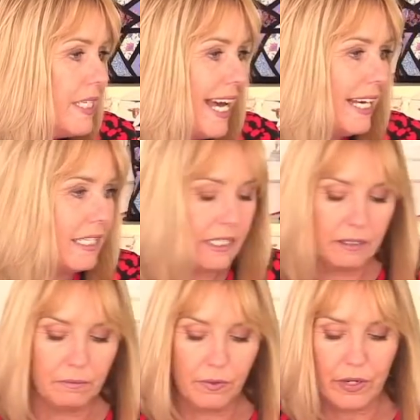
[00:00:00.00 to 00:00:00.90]

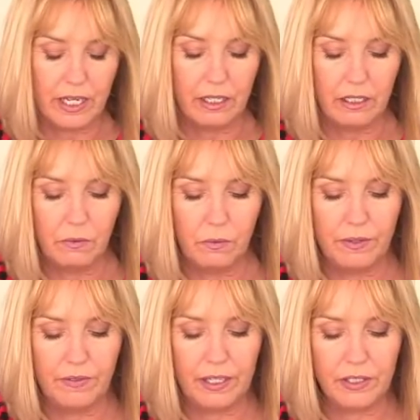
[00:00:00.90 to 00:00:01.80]
Yes, Maria.
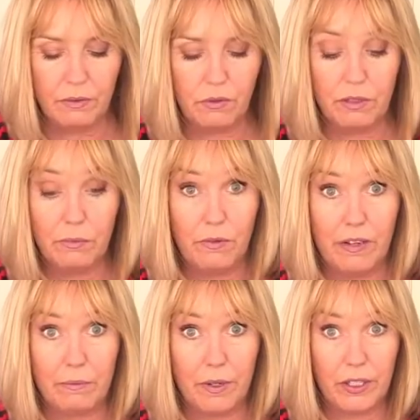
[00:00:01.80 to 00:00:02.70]
We've had to order more
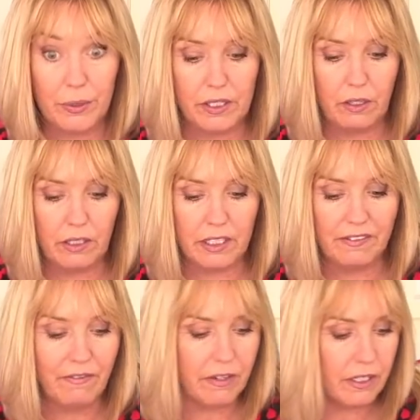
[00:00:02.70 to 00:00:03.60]
fabric because we sold
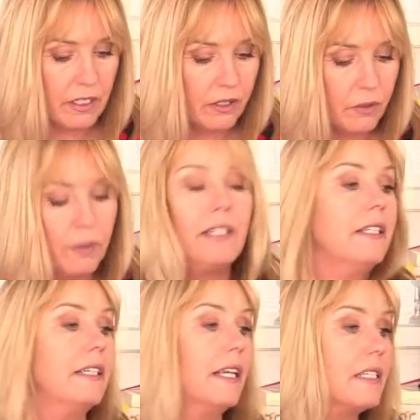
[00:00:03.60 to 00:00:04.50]
out of everything so
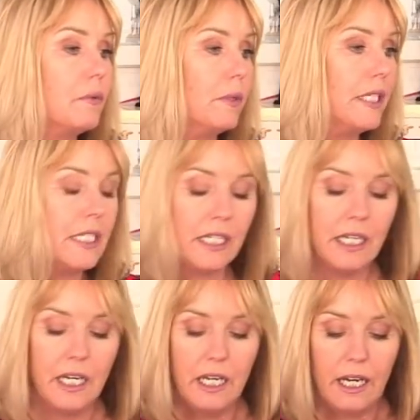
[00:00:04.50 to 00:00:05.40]
quickly last
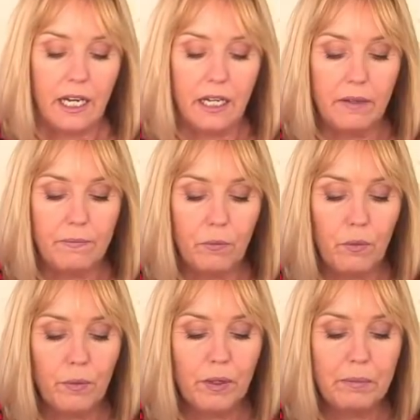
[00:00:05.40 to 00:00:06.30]
week.
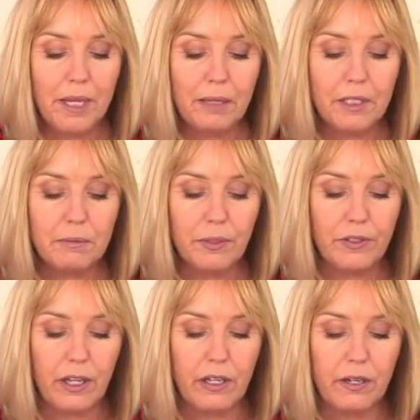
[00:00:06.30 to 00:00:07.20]
We will be able to
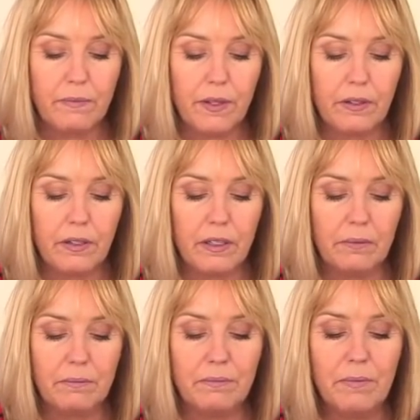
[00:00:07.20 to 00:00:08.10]
put
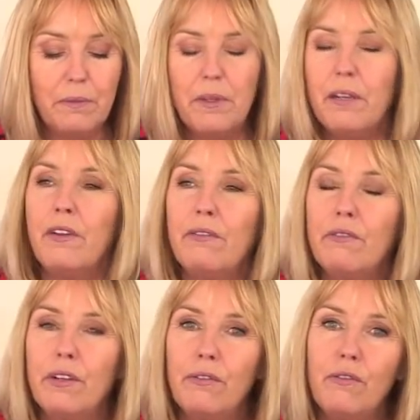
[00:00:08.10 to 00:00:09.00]
maybe only
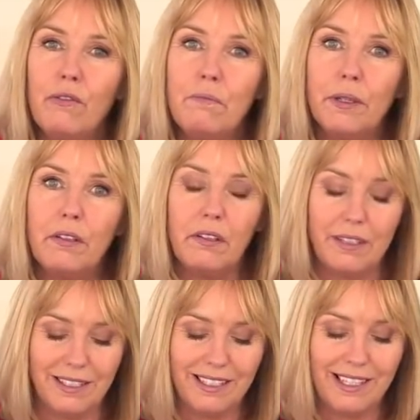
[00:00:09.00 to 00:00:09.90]
3 or 4
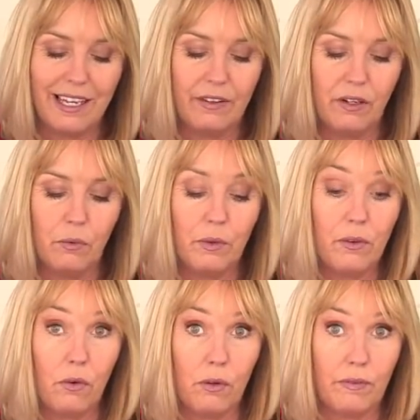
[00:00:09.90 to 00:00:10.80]
bundles together
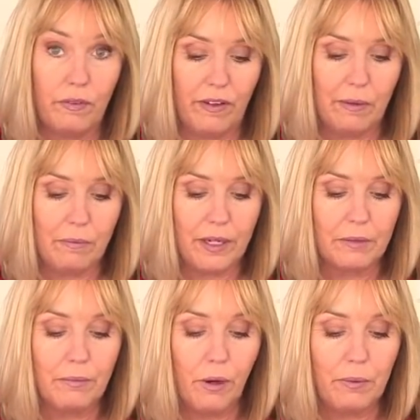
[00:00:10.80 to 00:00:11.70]
with all of the
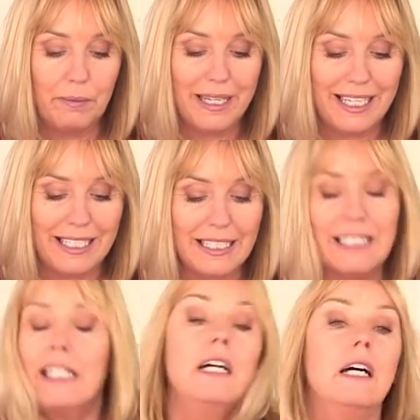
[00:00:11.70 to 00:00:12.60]
fabric. The problem
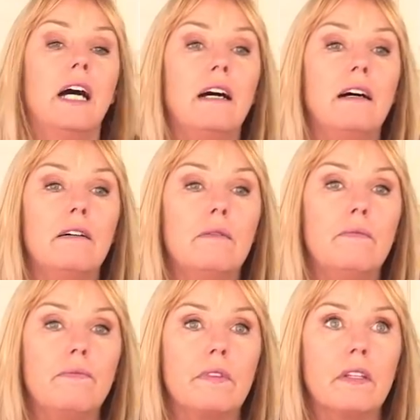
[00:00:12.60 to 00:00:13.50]
is
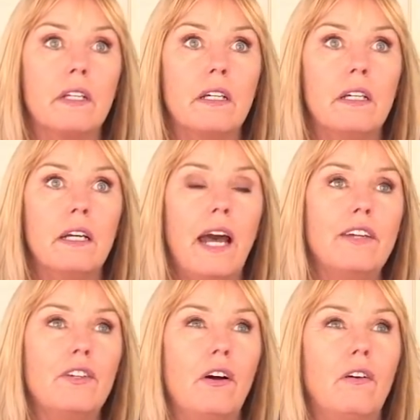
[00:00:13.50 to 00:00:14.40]
the
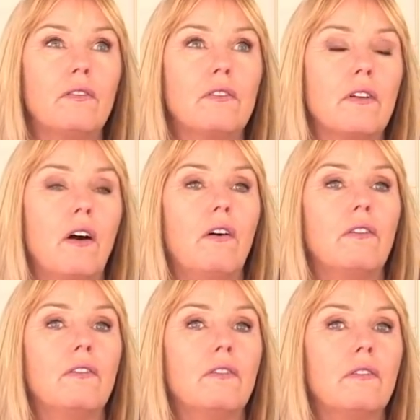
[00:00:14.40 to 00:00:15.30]
hedgehogs
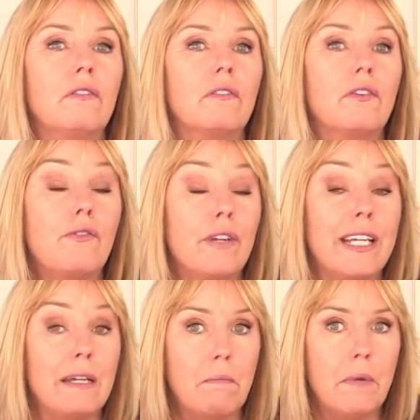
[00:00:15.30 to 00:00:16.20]
on
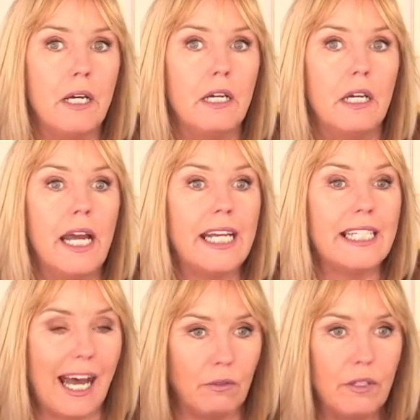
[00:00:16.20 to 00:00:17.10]
cream
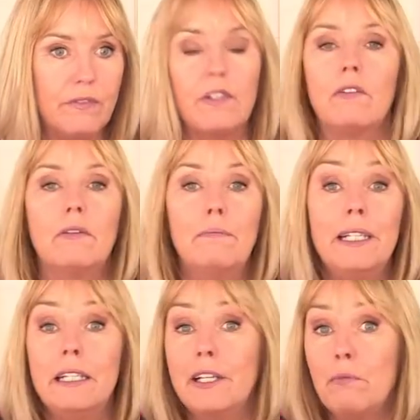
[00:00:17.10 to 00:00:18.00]
is out of stock
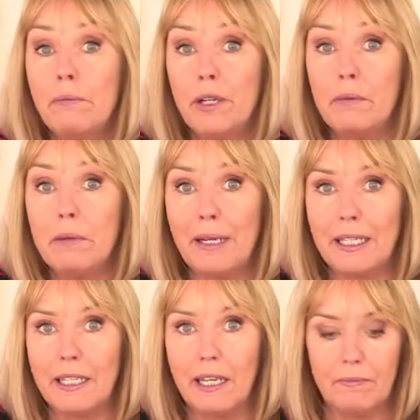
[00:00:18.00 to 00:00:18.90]
completely and won't be coming
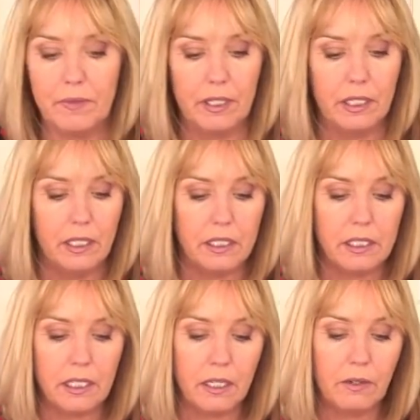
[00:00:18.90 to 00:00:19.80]
back again.
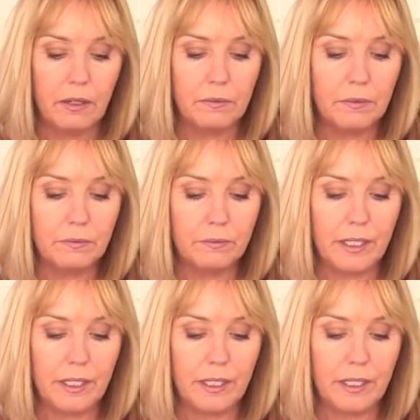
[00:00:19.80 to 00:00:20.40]
So